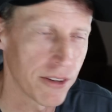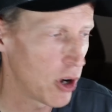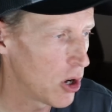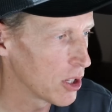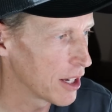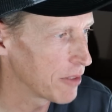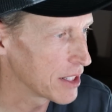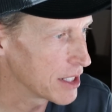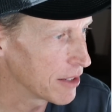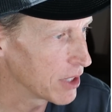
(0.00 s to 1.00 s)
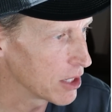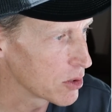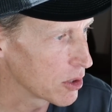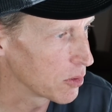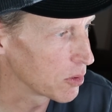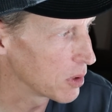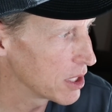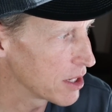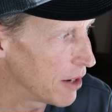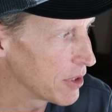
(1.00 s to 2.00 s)
of all F-18 videos go through
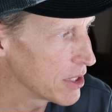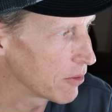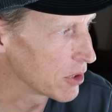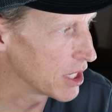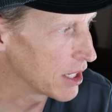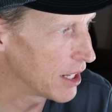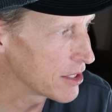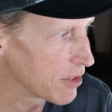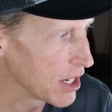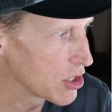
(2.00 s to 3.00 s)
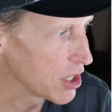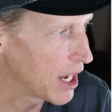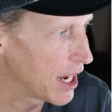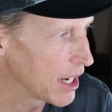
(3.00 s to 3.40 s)
his office for declassification